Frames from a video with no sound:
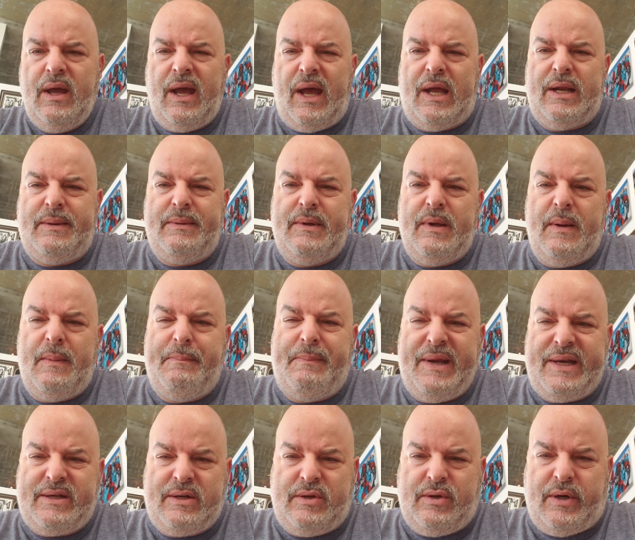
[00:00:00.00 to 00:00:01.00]
And
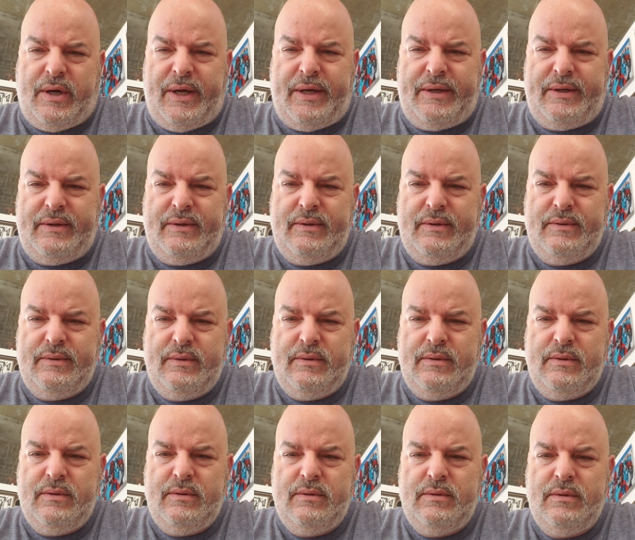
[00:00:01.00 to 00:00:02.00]
Bitcoin
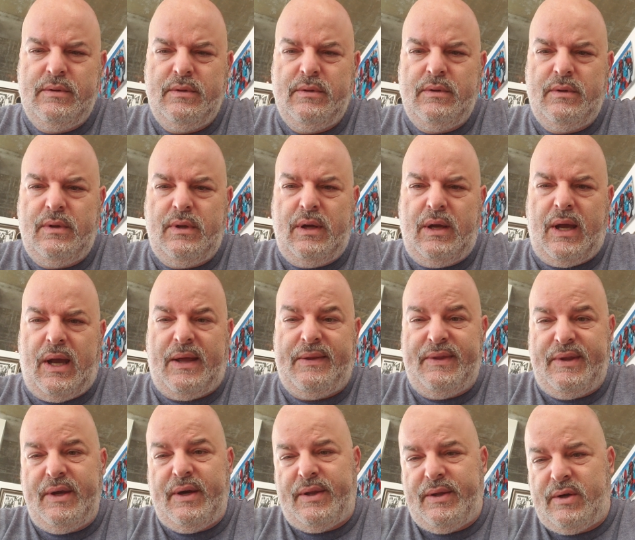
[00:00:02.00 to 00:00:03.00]

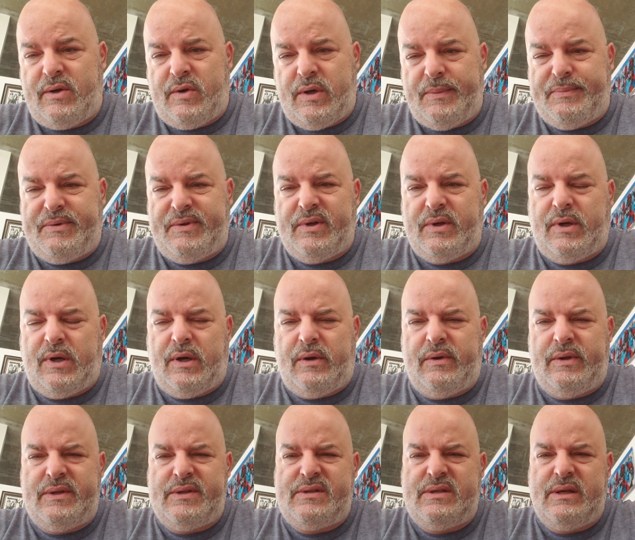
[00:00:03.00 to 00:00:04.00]
and the other
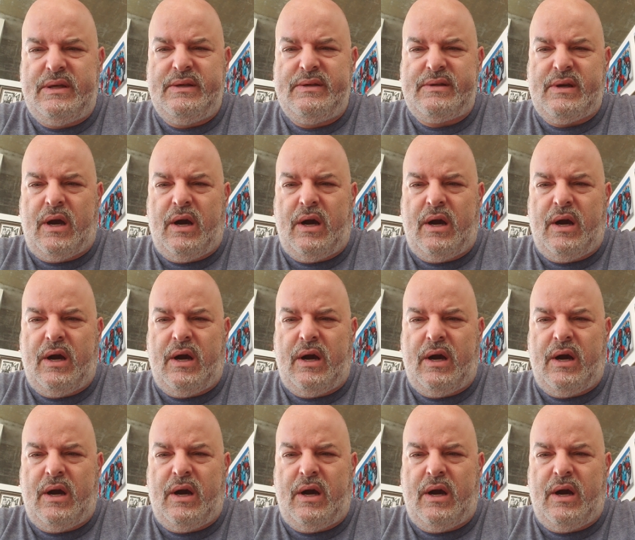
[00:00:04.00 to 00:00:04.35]
cryptocurrencies